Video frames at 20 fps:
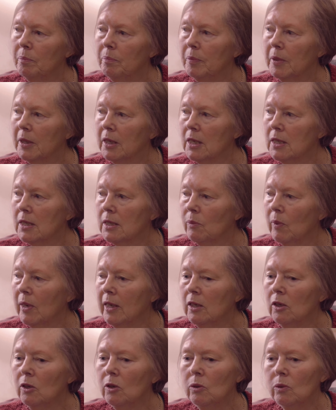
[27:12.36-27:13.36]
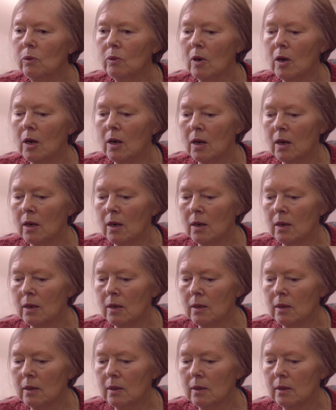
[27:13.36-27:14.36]
Because when you
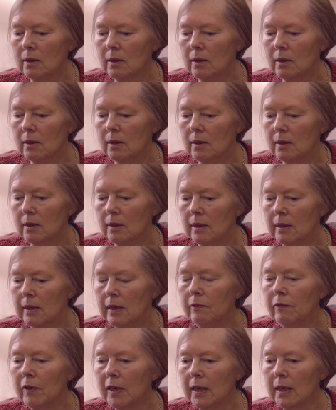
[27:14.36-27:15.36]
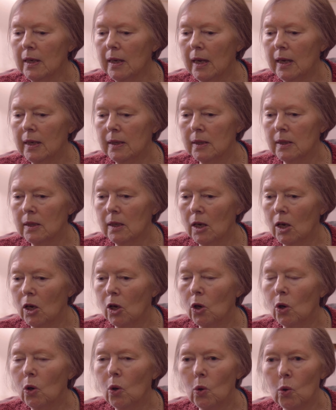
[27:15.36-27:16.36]
are living in
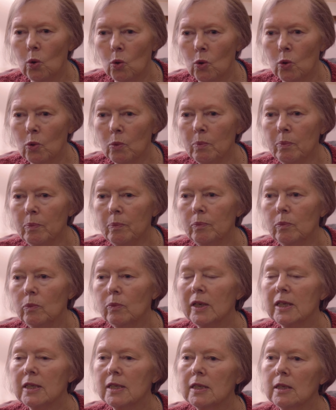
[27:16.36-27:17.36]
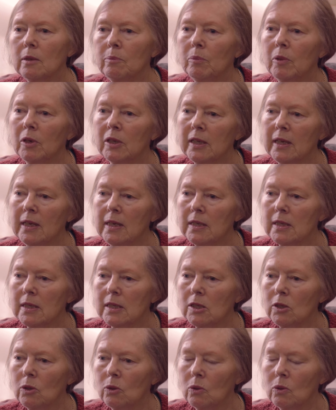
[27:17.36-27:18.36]
a home where somebody is
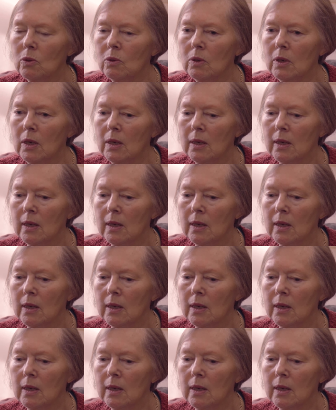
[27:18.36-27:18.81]
so